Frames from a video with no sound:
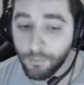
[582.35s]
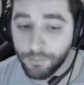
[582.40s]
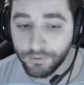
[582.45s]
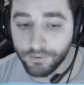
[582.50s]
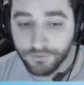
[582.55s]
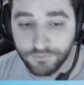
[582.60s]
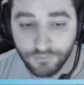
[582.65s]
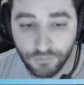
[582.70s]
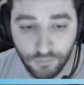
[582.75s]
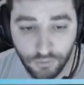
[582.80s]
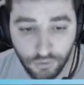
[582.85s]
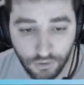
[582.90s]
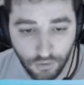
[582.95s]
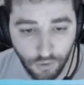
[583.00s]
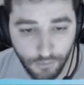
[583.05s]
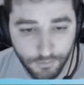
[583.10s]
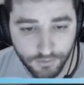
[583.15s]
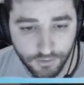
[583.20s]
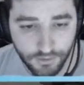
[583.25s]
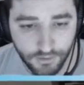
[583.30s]
here. So you're gonna come
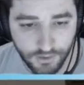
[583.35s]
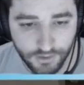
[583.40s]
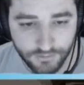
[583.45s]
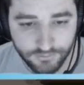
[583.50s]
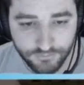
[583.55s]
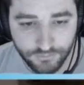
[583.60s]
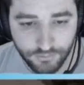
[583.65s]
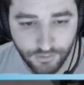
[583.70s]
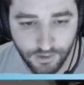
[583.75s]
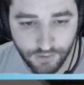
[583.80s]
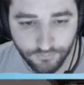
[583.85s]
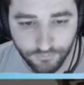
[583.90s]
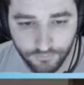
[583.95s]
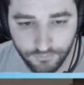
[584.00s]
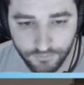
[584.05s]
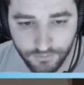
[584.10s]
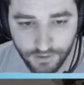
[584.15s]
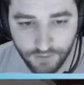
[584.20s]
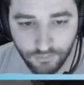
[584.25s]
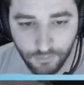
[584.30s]
here and strafe,
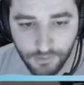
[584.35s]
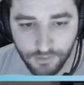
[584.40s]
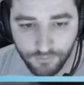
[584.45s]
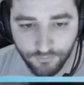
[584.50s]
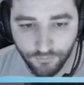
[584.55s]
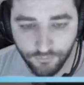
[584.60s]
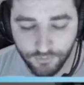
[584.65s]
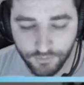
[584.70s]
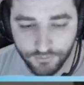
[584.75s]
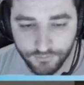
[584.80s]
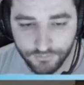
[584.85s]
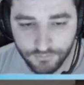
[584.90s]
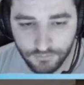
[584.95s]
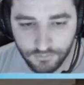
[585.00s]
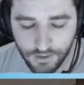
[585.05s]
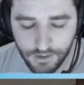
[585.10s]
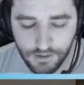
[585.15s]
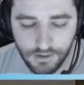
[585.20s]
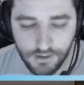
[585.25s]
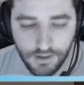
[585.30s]
get some info first,
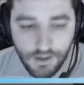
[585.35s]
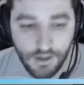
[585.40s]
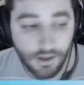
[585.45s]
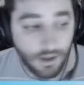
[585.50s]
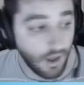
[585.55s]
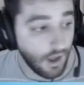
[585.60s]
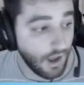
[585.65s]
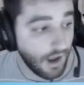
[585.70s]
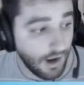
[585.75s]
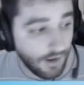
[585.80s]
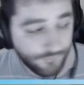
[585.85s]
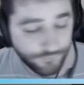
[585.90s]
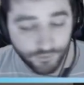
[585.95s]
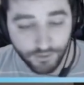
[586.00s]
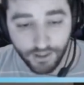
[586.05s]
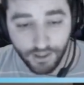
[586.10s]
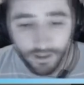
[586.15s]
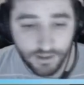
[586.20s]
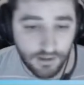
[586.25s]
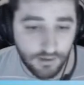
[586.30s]
okay? After
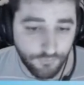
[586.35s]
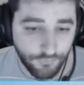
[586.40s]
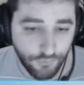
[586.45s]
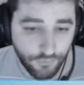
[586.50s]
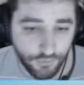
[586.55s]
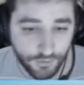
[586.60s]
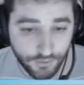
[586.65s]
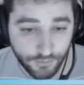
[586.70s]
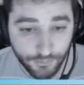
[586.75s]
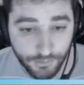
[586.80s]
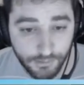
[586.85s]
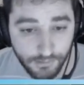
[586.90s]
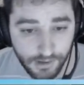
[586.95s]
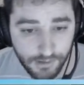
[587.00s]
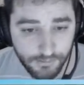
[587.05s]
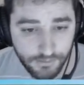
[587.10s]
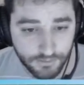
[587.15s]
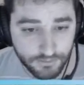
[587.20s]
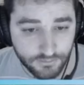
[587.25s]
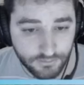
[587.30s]
getting info here,
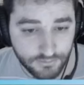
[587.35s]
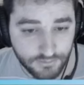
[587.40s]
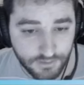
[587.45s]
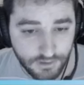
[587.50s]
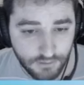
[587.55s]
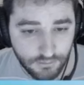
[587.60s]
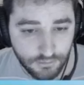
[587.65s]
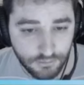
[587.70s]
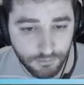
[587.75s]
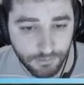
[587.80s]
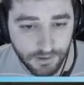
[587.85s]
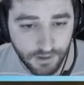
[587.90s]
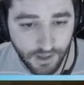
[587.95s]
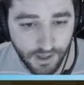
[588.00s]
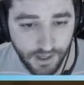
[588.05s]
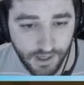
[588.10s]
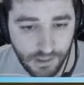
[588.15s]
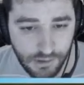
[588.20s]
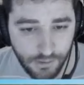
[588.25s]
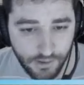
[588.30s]
remember the T could be
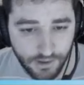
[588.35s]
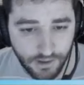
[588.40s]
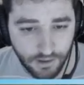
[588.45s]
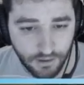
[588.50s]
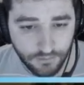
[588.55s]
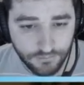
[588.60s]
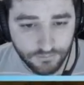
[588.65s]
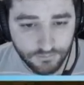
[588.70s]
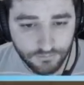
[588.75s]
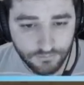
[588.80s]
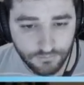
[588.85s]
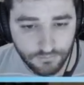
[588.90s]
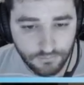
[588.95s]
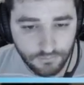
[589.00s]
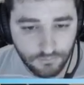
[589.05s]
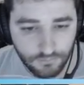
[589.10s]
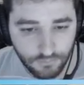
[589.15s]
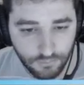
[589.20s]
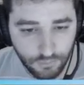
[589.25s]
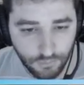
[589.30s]
anywhere else
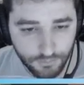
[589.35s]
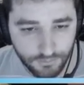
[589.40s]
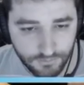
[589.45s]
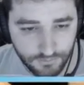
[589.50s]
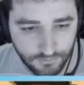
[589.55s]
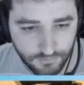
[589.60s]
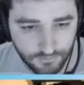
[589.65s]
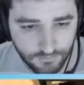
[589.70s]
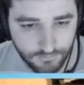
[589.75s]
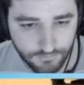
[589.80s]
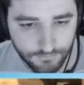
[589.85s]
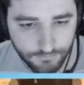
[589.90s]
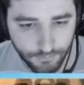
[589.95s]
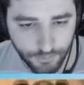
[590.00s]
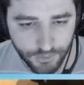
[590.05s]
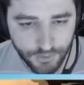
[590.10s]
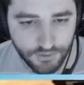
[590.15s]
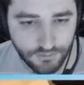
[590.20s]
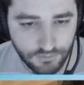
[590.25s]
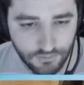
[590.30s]
during this
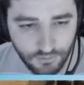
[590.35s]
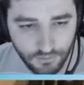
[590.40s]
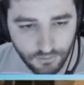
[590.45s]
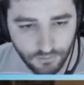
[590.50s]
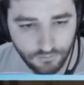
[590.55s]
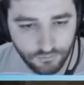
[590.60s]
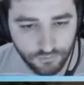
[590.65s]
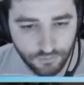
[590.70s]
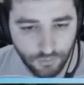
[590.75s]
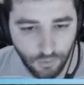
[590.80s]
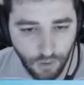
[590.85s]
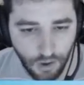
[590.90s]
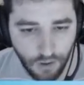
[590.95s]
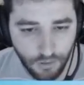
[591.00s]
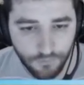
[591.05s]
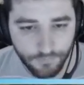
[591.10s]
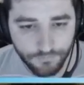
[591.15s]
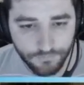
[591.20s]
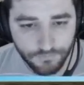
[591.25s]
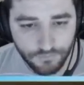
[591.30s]
bridge to the wall,
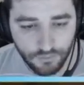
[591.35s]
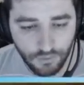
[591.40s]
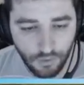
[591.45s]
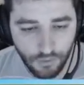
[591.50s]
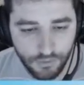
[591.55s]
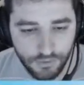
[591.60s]
so you